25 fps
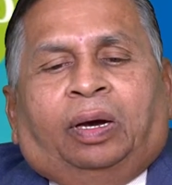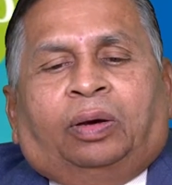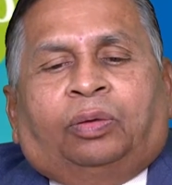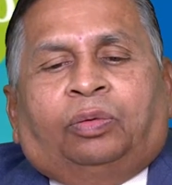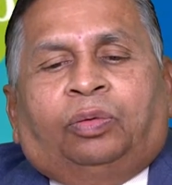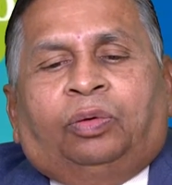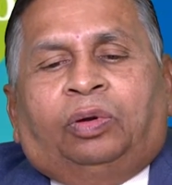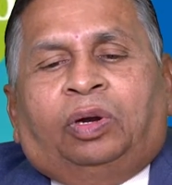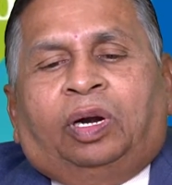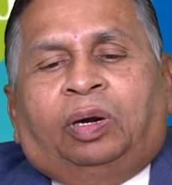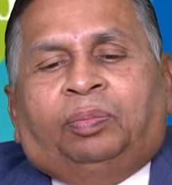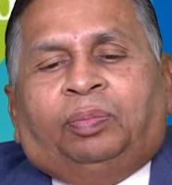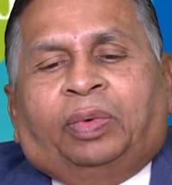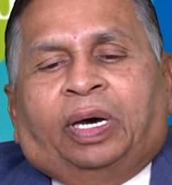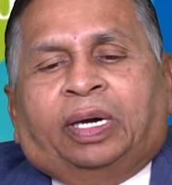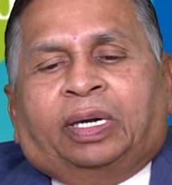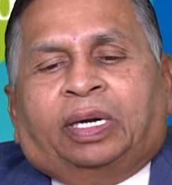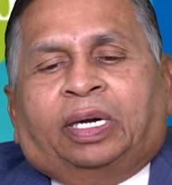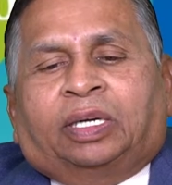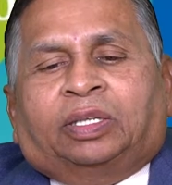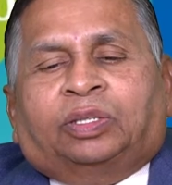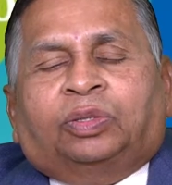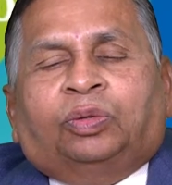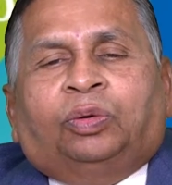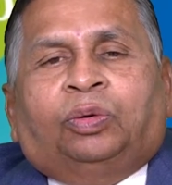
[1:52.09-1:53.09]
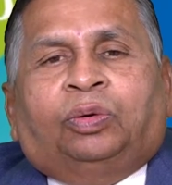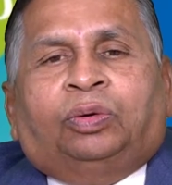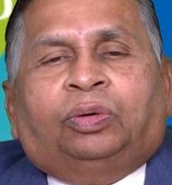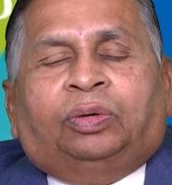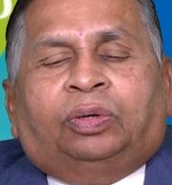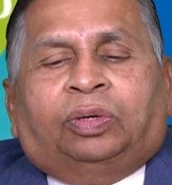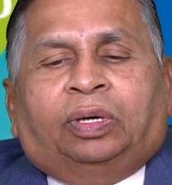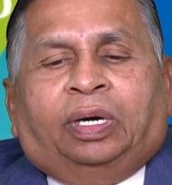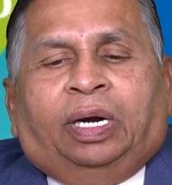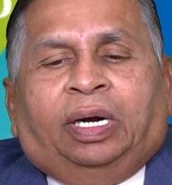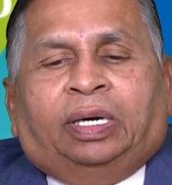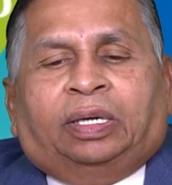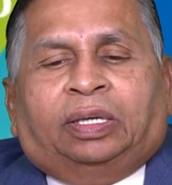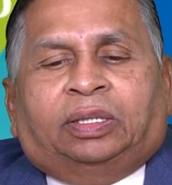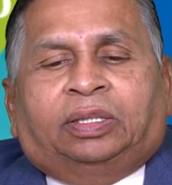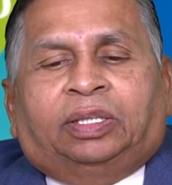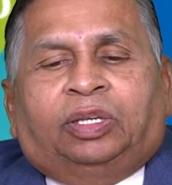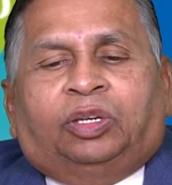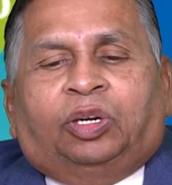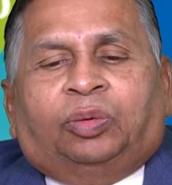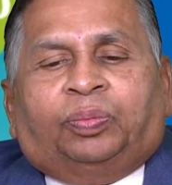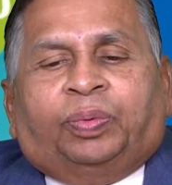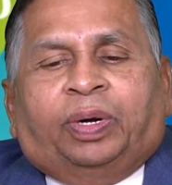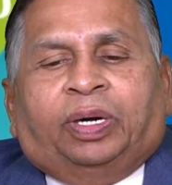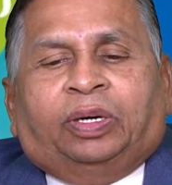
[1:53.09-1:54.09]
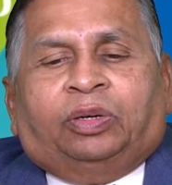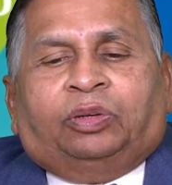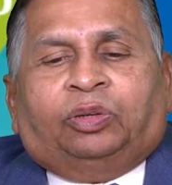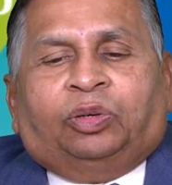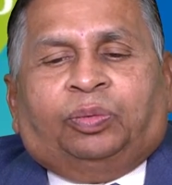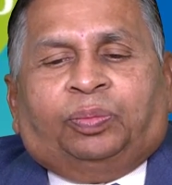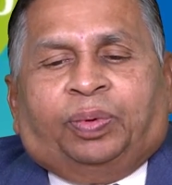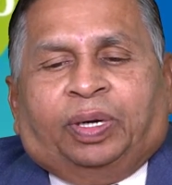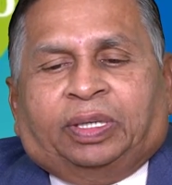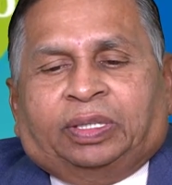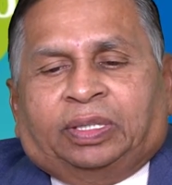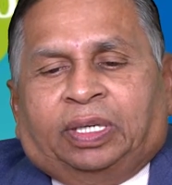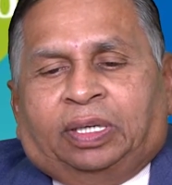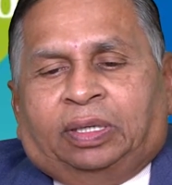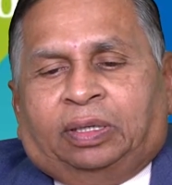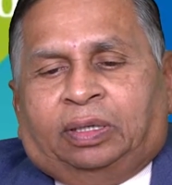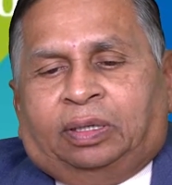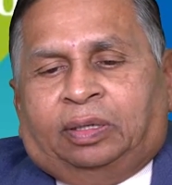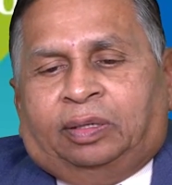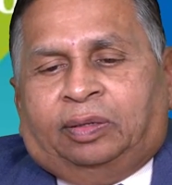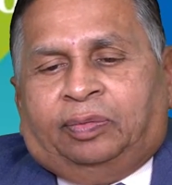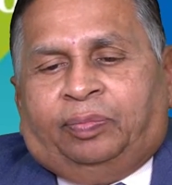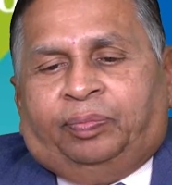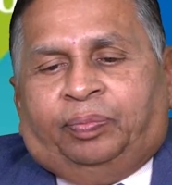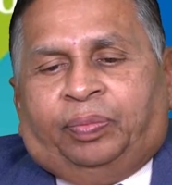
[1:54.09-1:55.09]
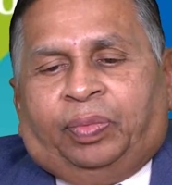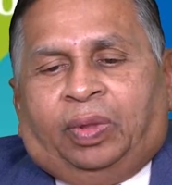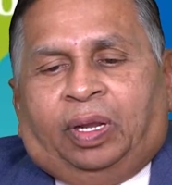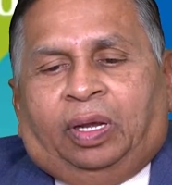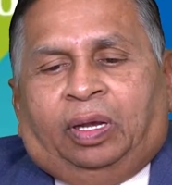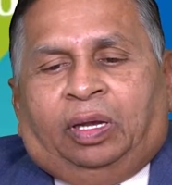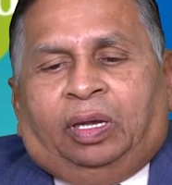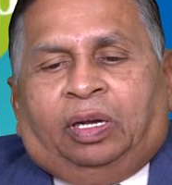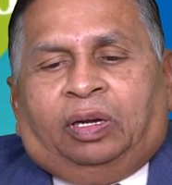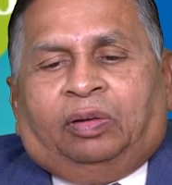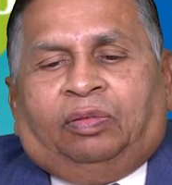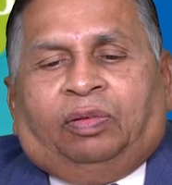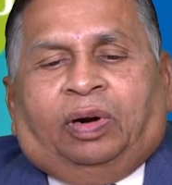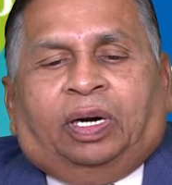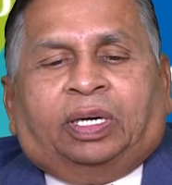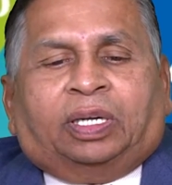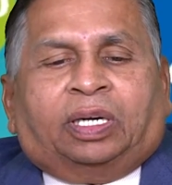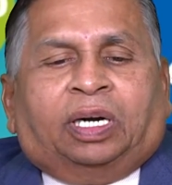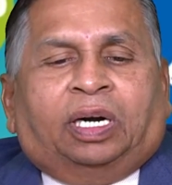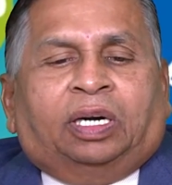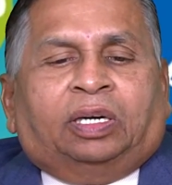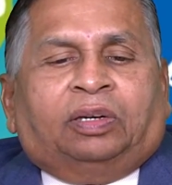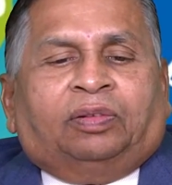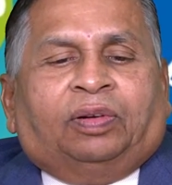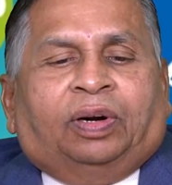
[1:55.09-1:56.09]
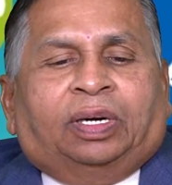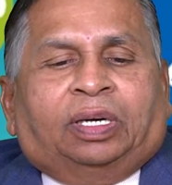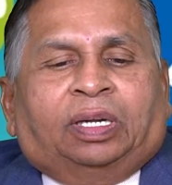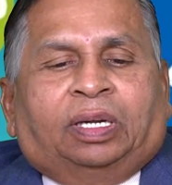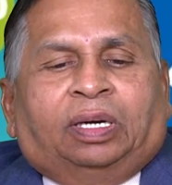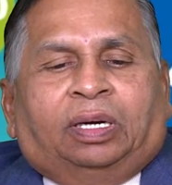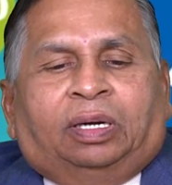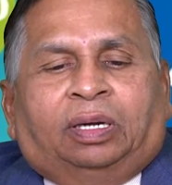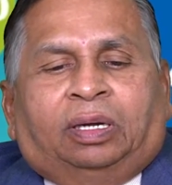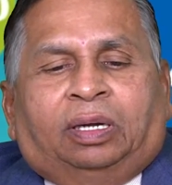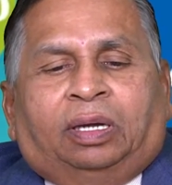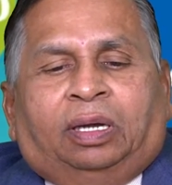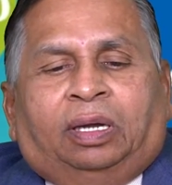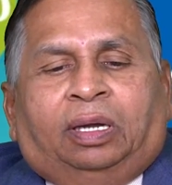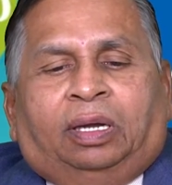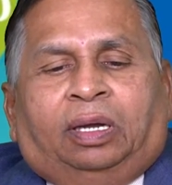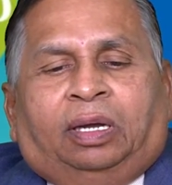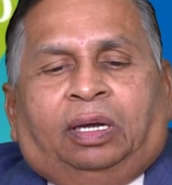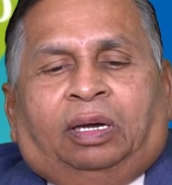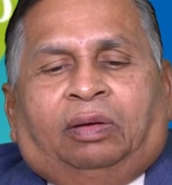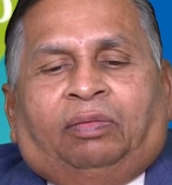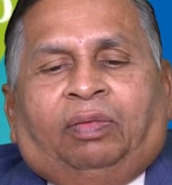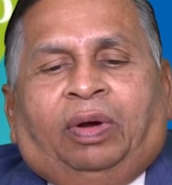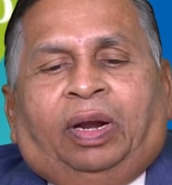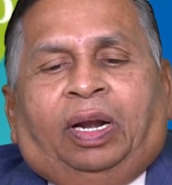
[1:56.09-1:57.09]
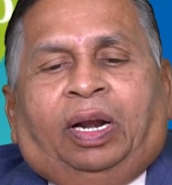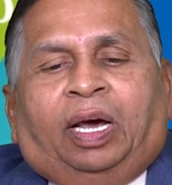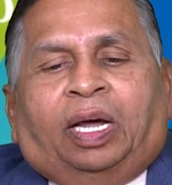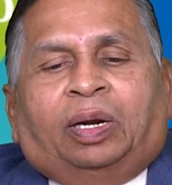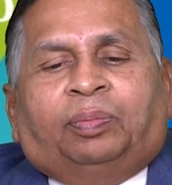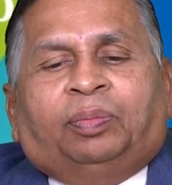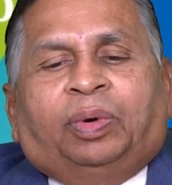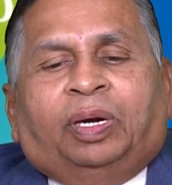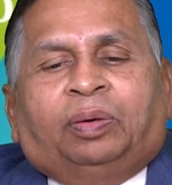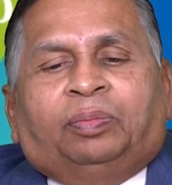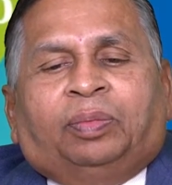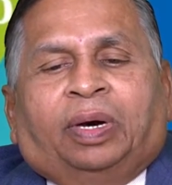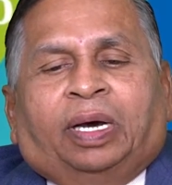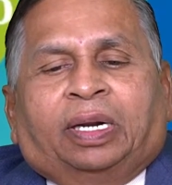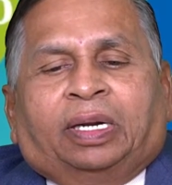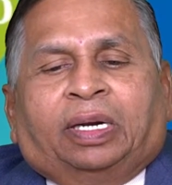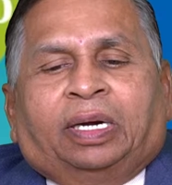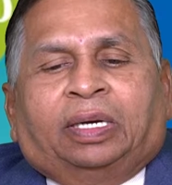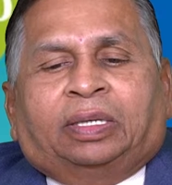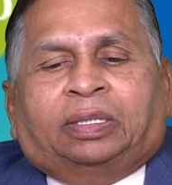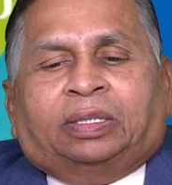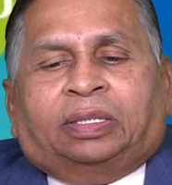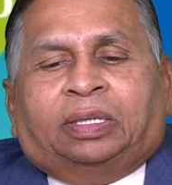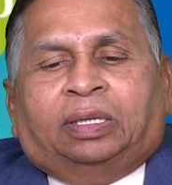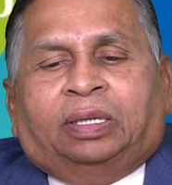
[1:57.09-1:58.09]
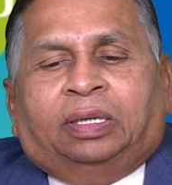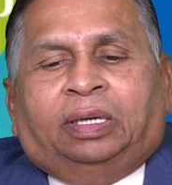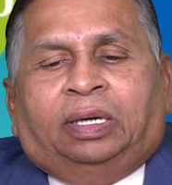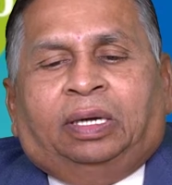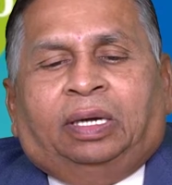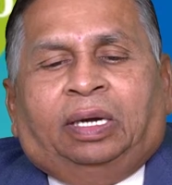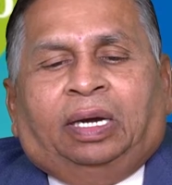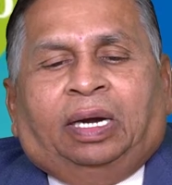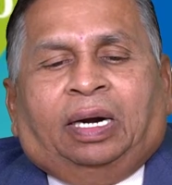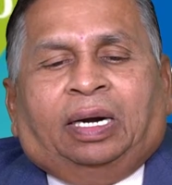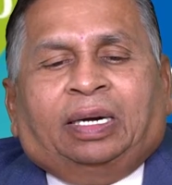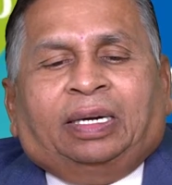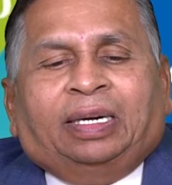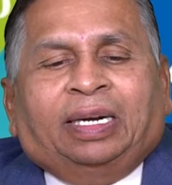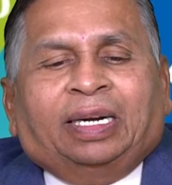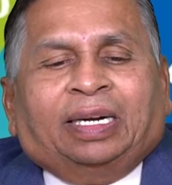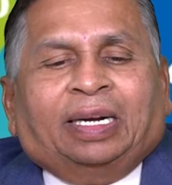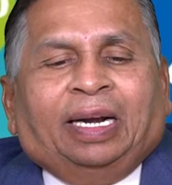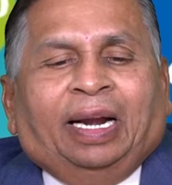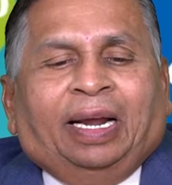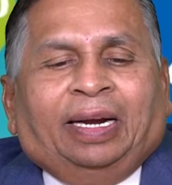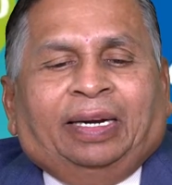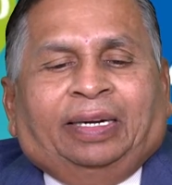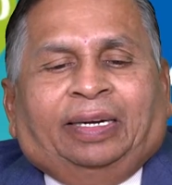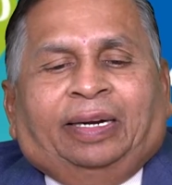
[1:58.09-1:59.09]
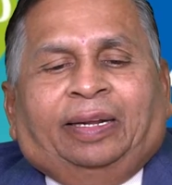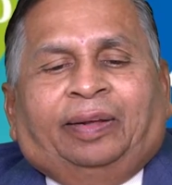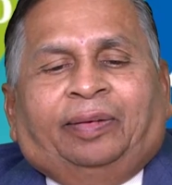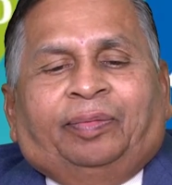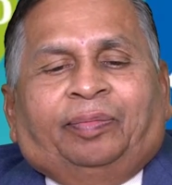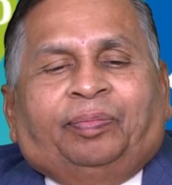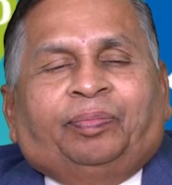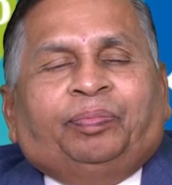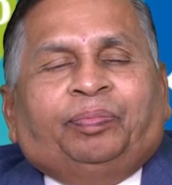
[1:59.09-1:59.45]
Rural markets grew at 0.2% quarter on quarter, while urban markets declined